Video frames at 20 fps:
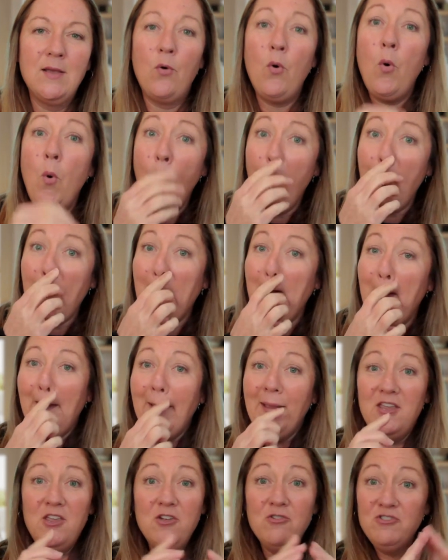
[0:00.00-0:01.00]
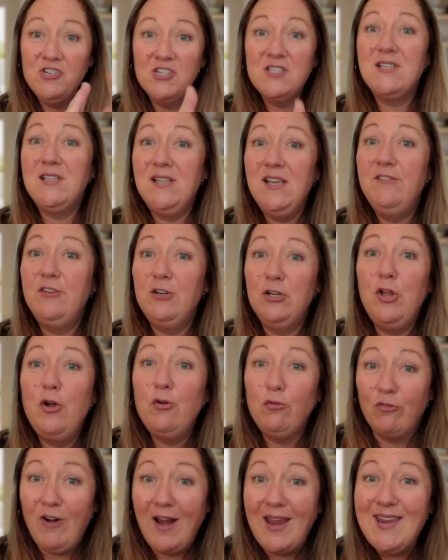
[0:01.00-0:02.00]
Or you can just leave it
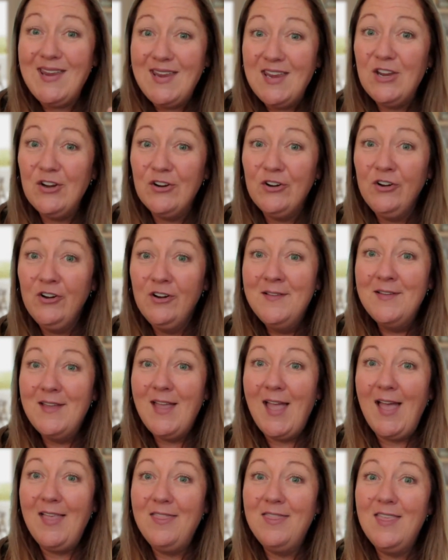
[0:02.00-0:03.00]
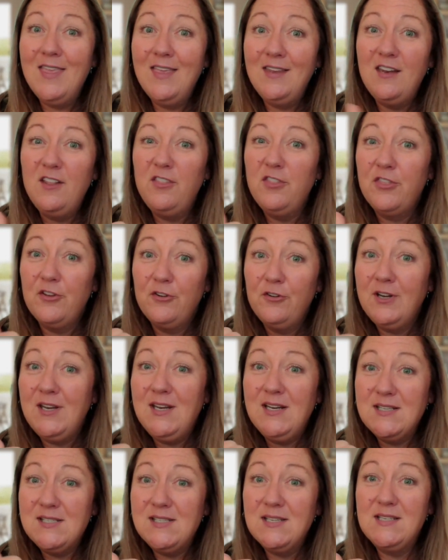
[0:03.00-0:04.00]
alone right here, and then in 30
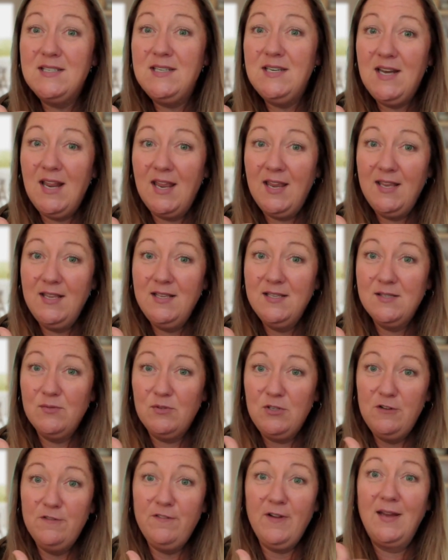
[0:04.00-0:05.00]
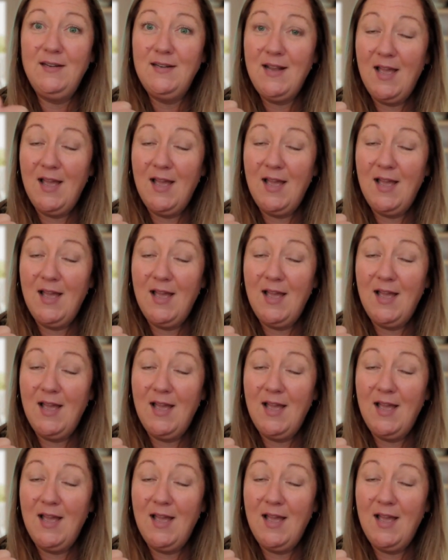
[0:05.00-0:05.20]
to 60 days, when you find a